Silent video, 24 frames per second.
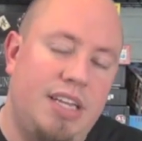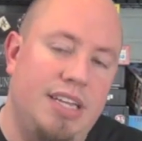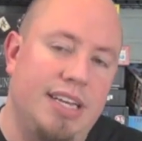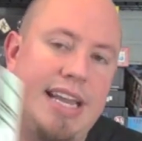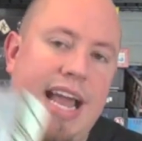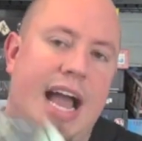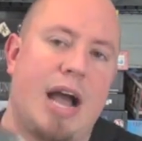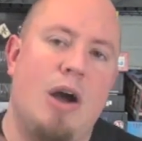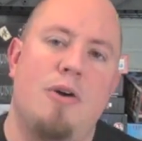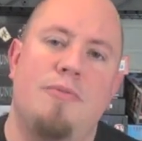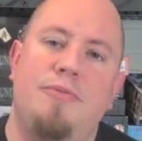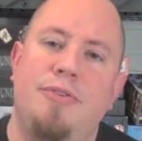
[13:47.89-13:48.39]

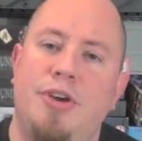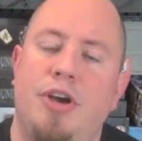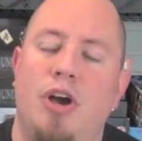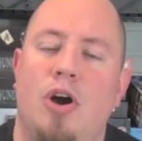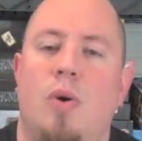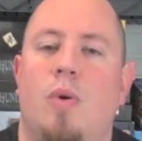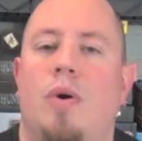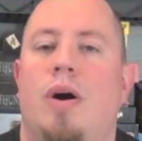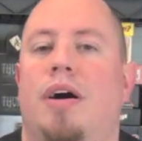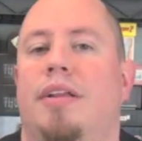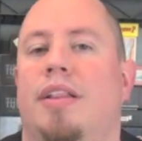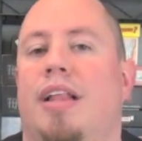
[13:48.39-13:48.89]
Now, if you
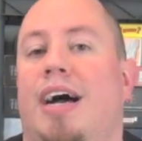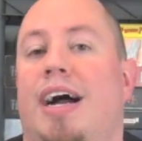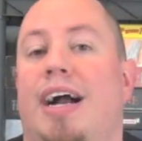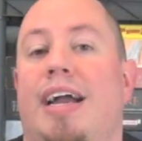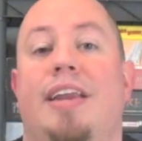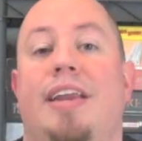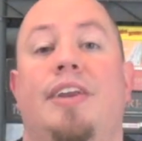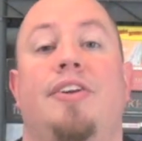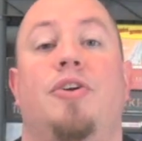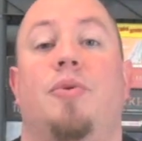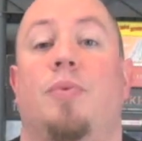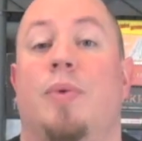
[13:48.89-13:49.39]
go
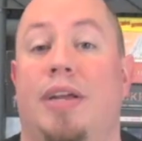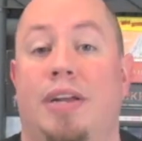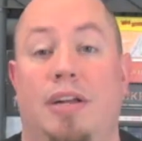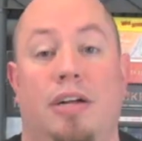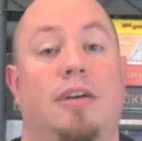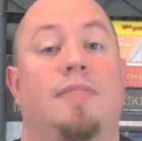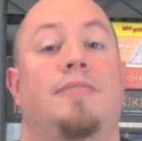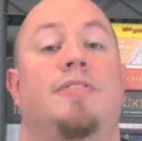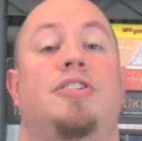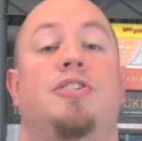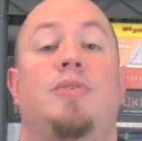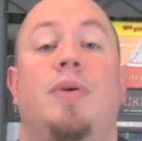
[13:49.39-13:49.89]
online and you read
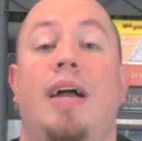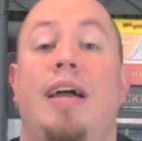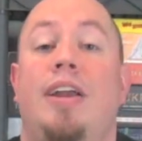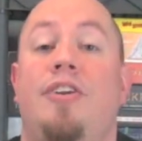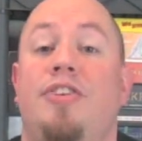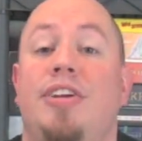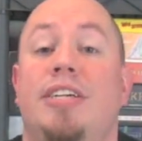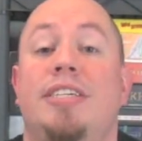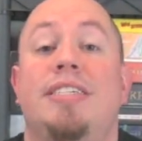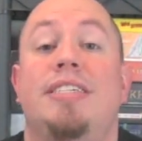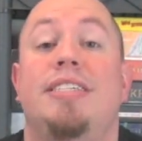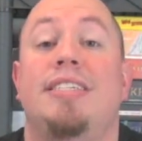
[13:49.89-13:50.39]
all of the
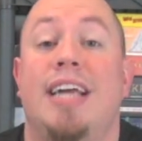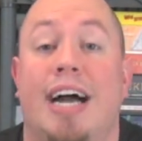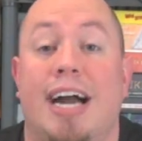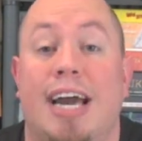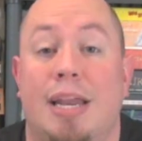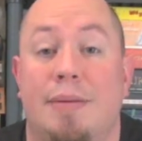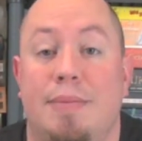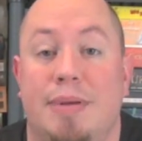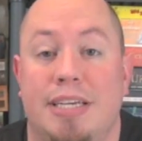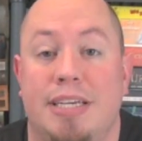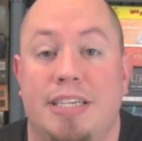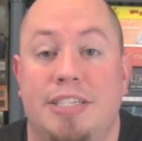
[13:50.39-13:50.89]
strategies, it's
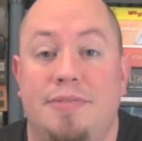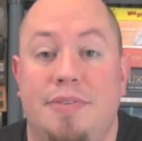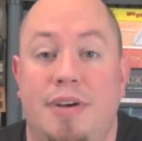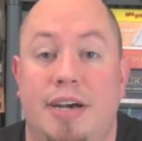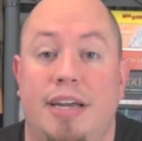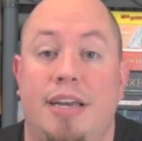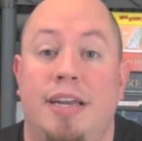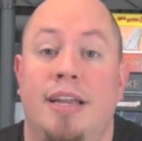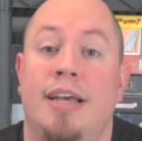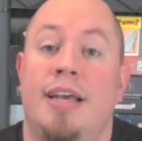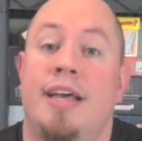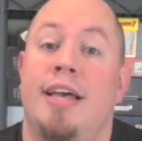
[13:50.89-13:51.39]
not going to be as
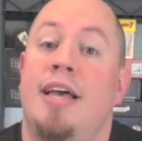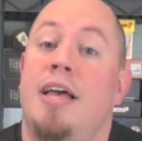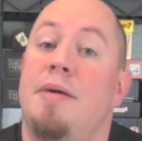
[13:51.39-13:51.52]
fun.